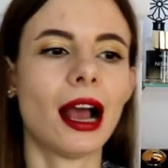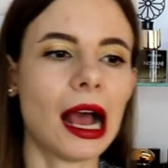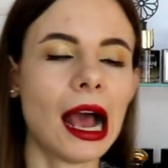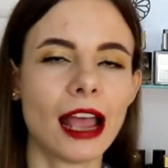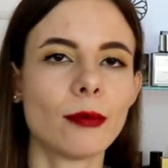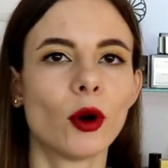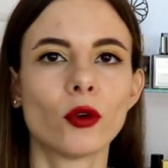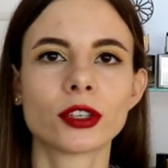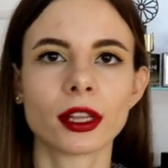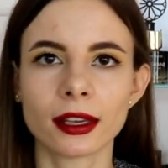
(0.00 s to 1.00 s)
hype
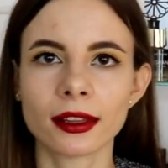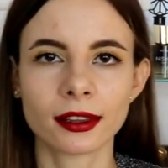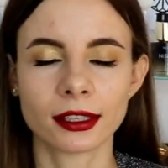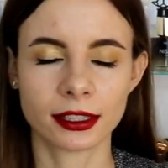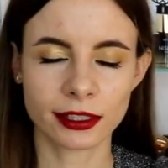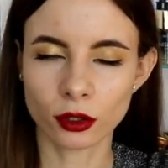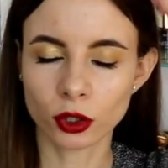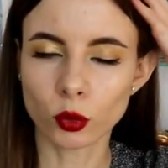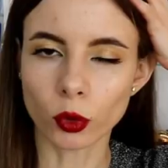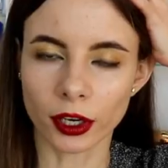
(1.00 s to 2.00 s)
of Delina, that's
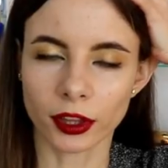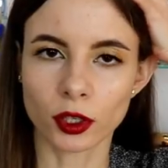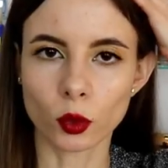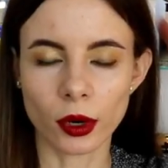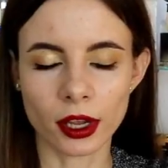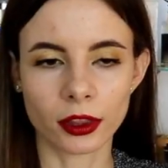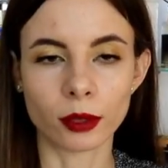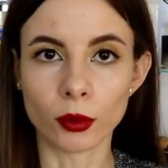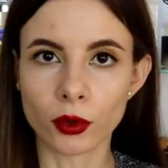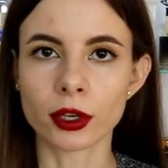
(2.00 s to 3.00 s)
not worth it with the
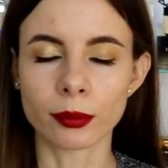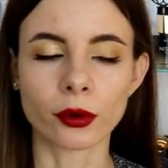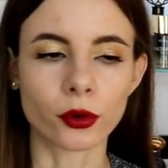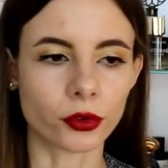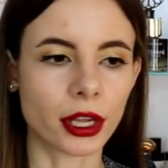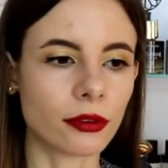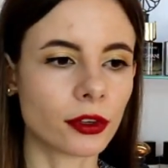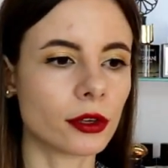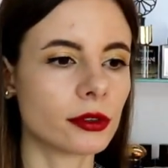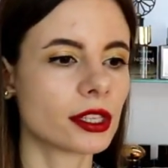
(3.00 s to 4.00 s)
Moody Boo
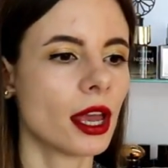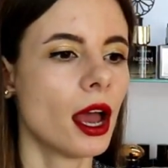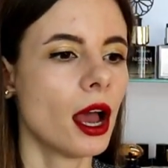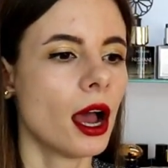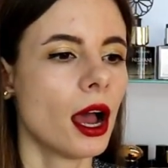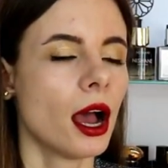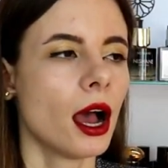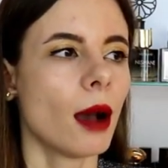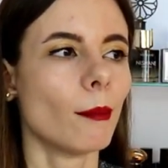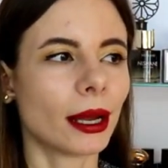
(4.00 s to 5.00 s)
reviews,
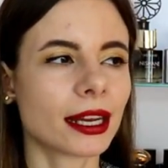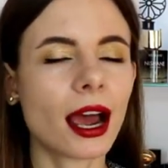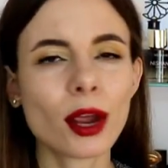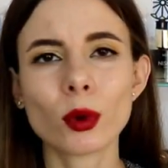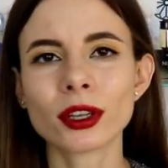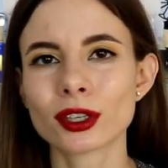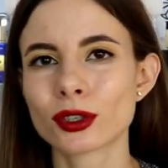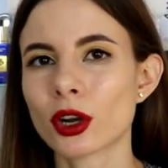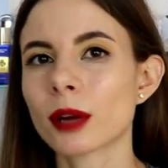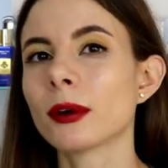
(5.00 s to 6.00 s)
but I want to
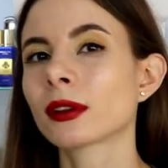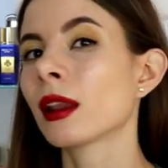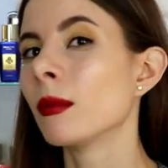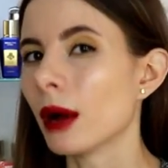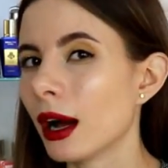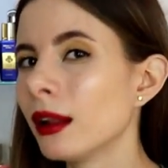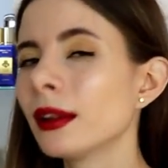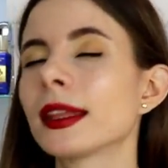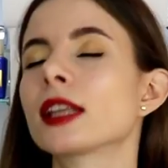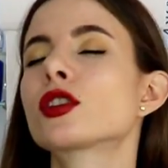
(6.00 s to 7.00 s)
talk about Le
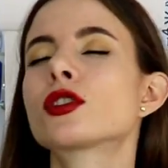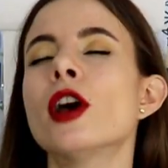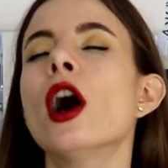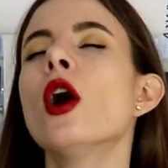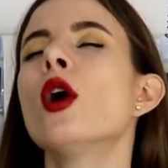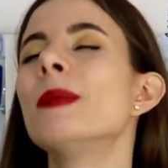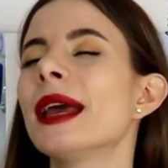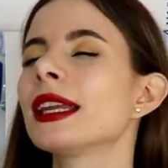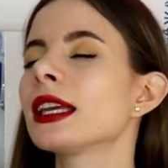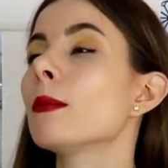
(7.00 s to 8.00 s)
Male, that so
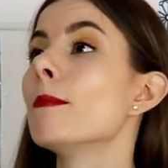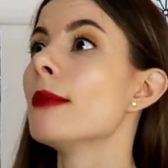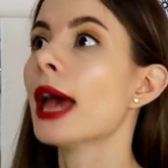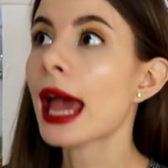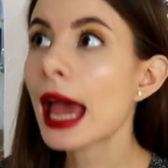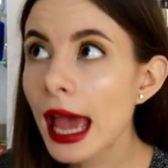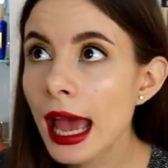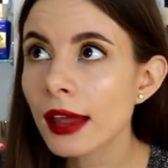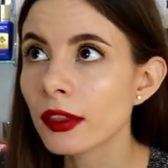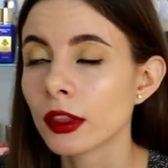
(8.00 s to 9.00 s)
many
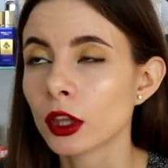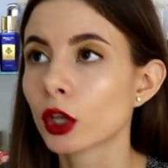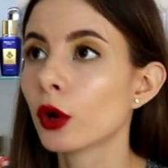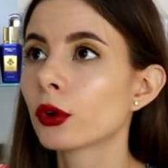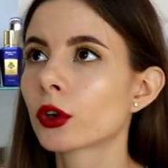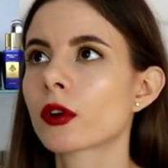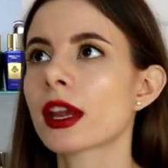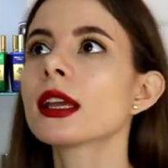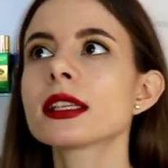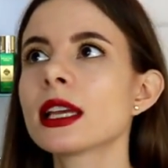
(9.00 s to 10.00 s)
men go
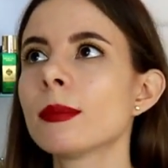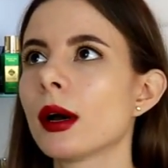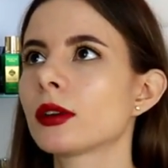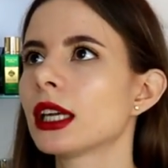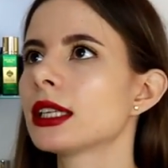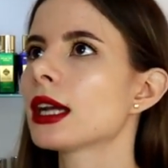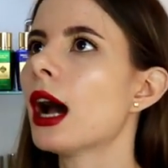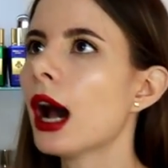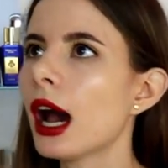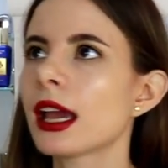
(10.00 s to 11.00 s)
crazy about and
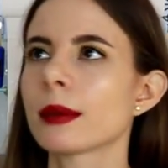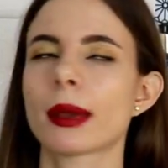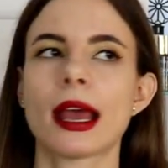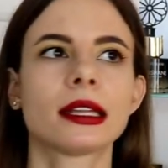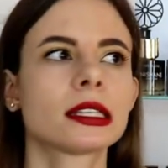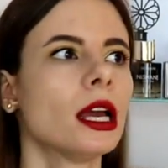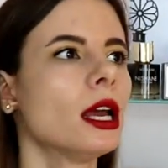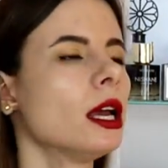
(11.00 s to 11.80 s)
hype and